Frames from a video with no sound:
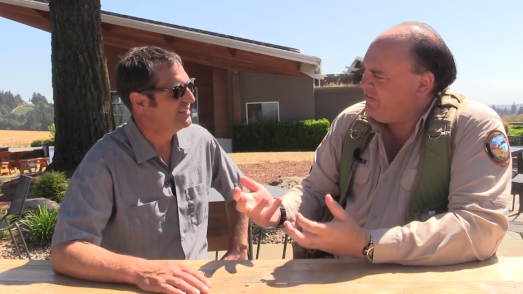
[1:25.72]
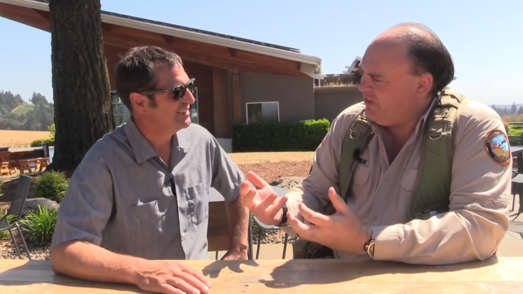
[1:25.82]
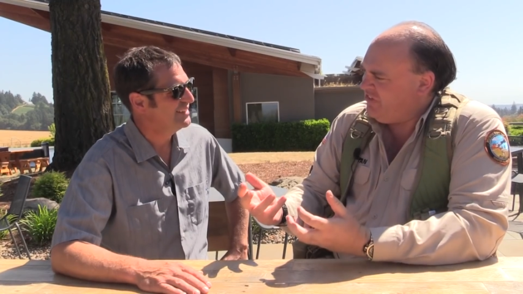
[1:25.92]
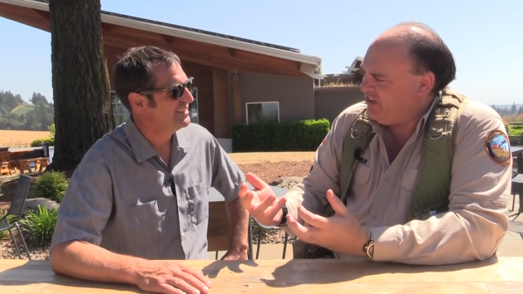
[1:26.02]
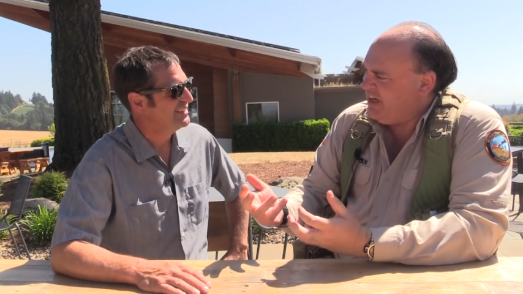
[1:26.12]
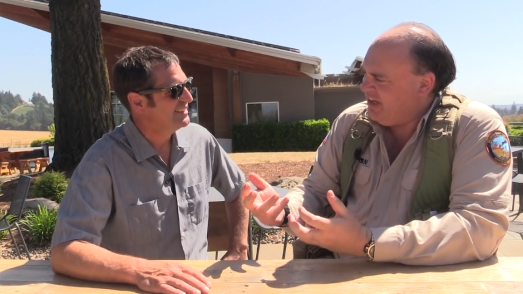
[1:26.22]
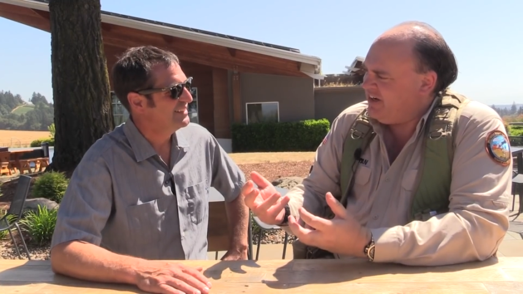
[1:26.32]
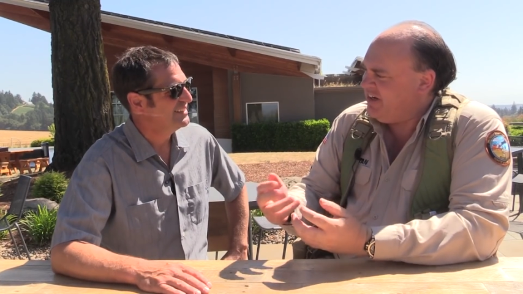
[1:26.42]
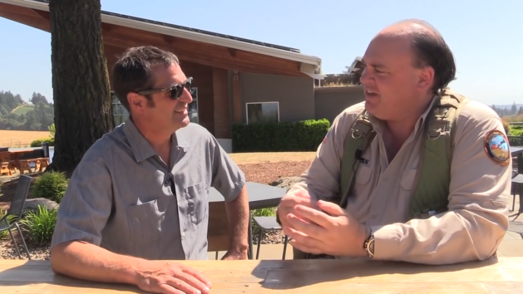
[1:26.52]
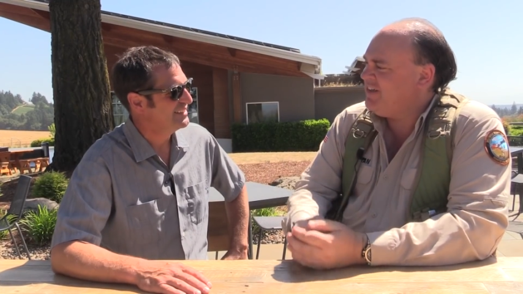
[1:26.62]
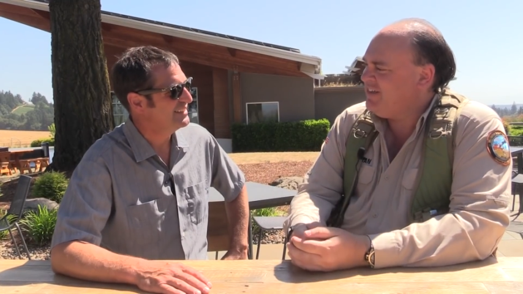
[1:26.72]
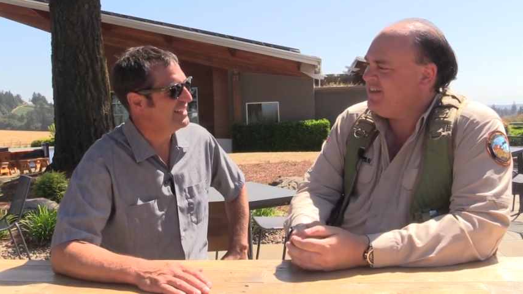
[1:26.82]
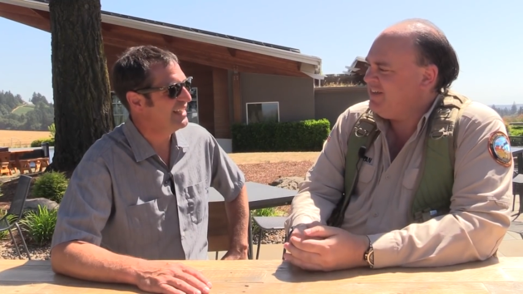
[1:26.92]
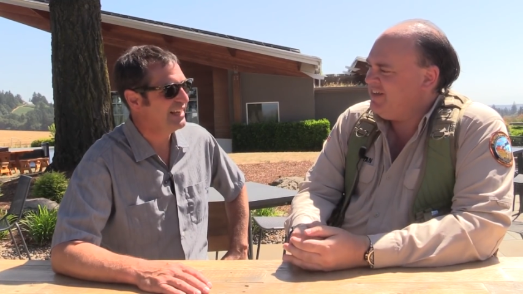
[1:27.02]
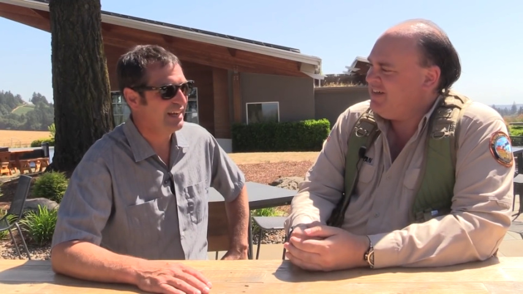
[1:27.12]
Speaker 1: of this data.
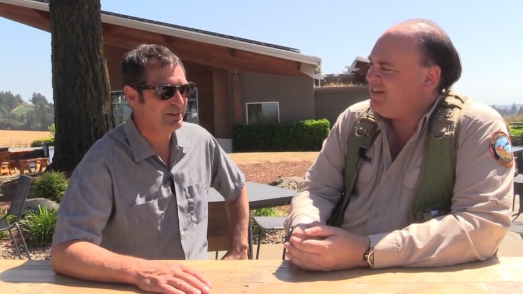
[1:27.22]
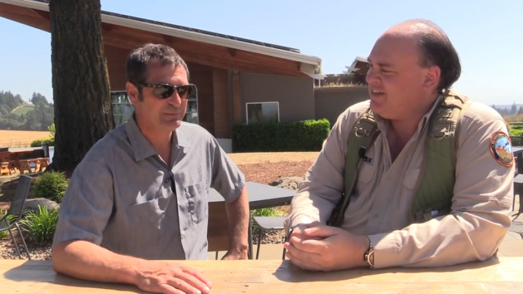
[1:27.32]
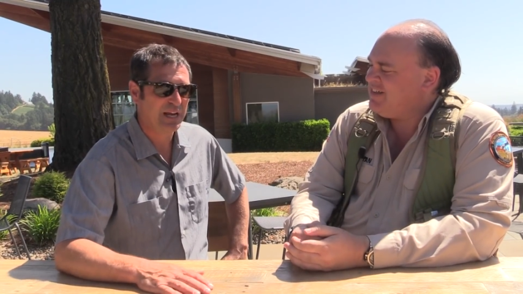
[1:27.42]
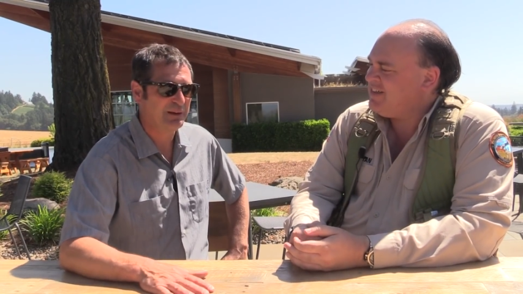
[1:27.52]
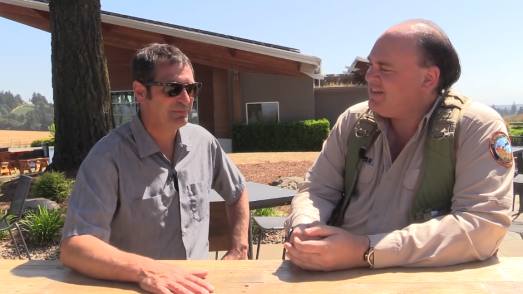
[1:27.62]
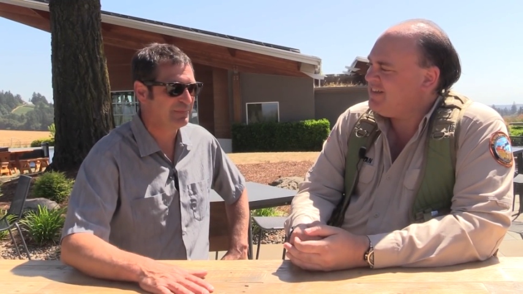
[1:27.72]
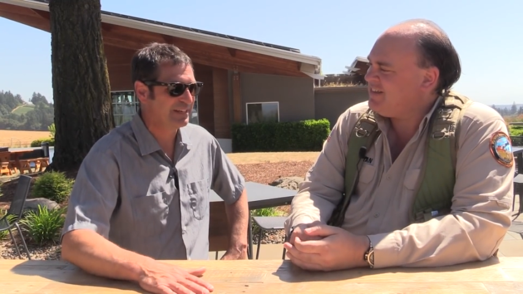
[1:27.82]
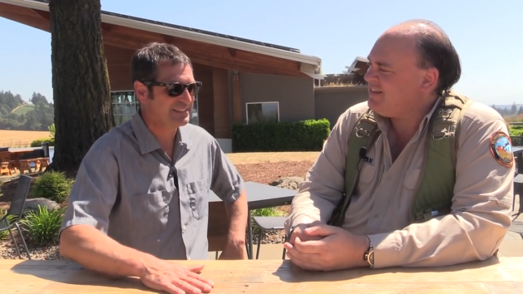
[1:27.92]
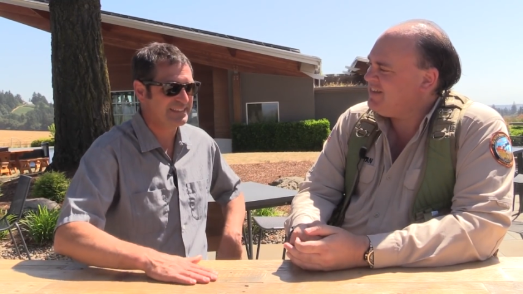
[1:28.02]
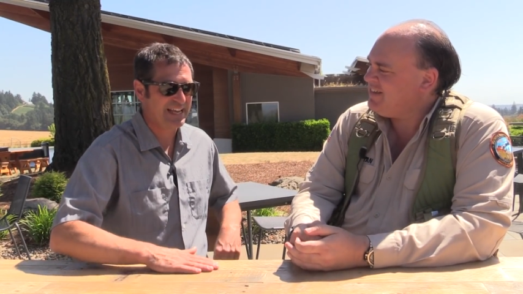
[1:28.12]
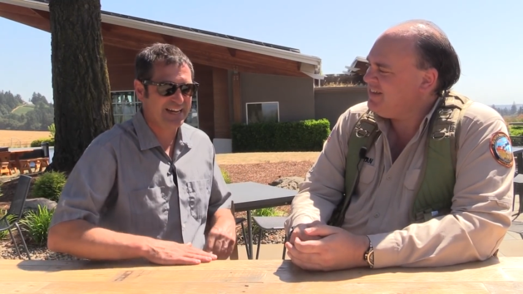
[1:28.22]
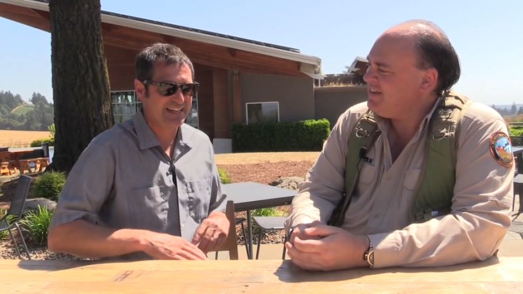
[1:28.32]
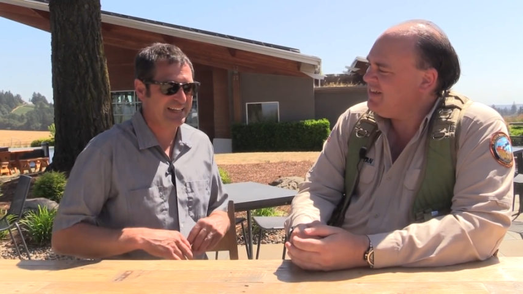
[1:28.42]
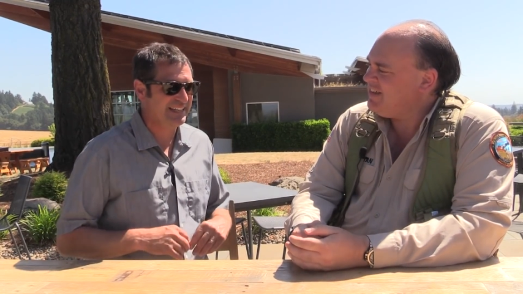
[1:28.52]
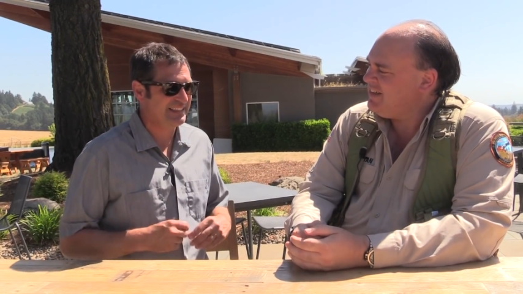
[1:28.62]
Speaker 2: Yeah, I'm excited to
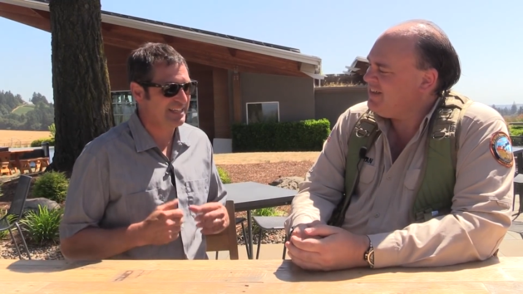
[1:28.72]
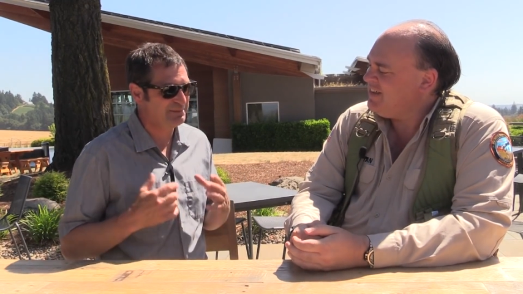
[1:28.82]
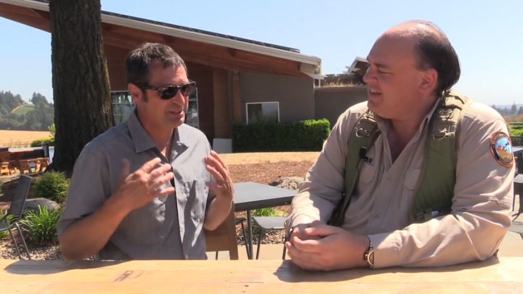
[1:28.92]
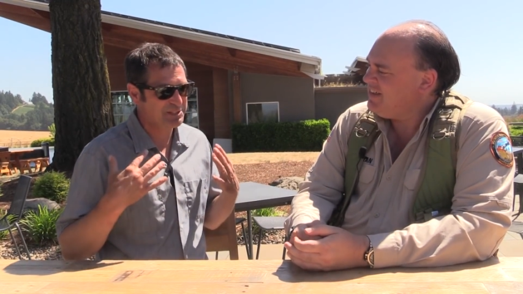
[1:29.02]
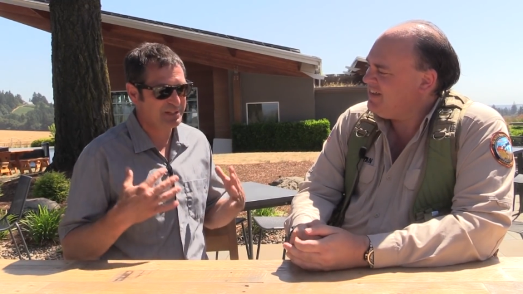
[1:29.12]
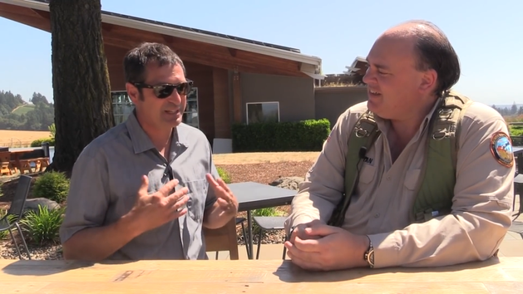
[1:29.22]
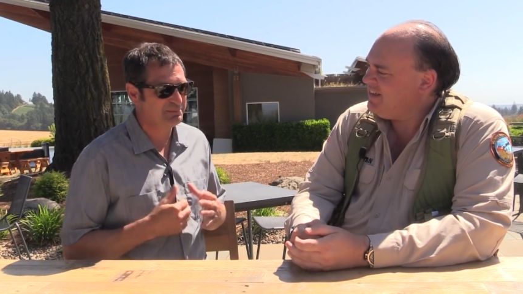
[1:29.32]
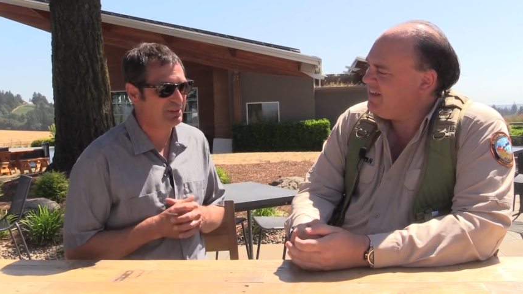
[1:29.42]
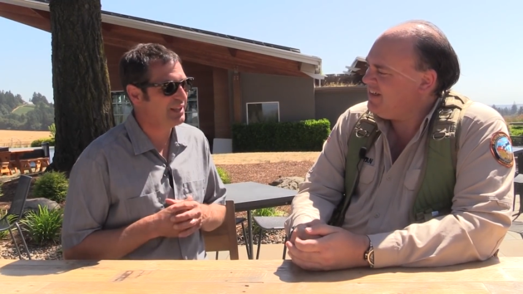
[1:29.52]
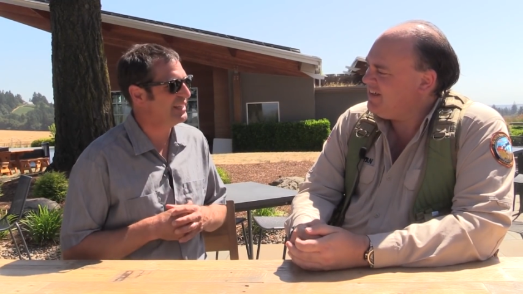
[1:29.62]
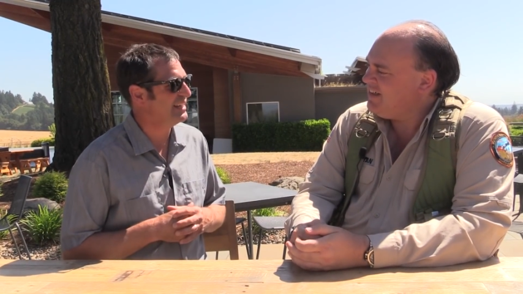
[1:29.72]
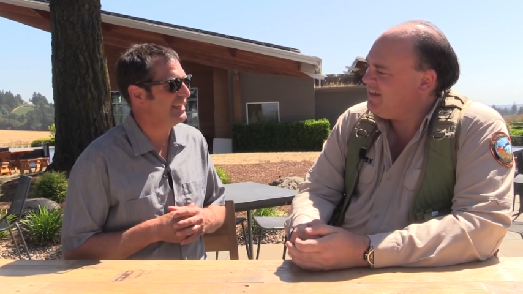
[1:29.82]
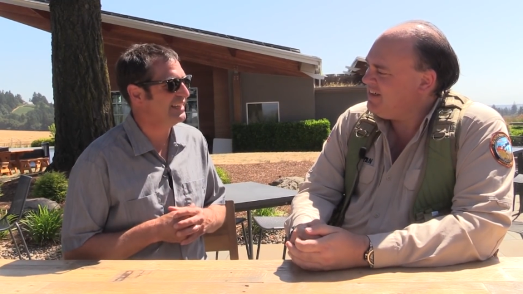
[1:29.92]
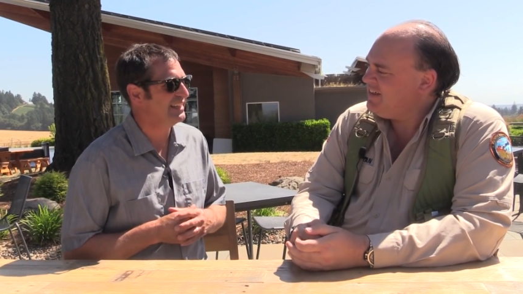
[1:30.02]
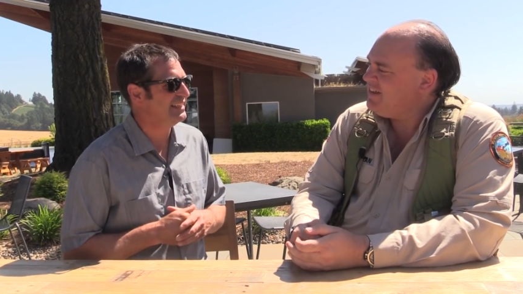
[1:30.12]
get the imagery and plug it
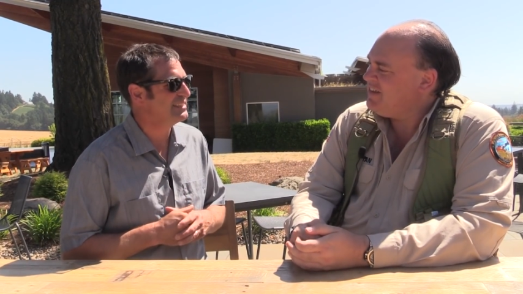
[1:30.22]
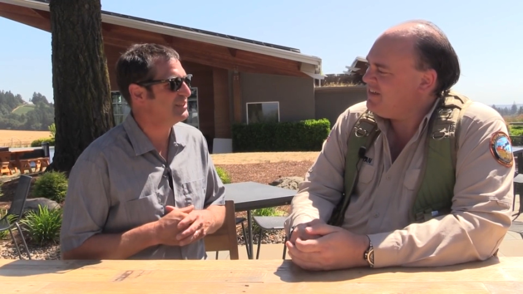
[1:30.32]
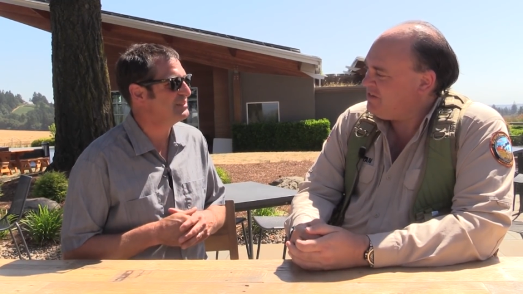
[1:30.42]
in. Let's go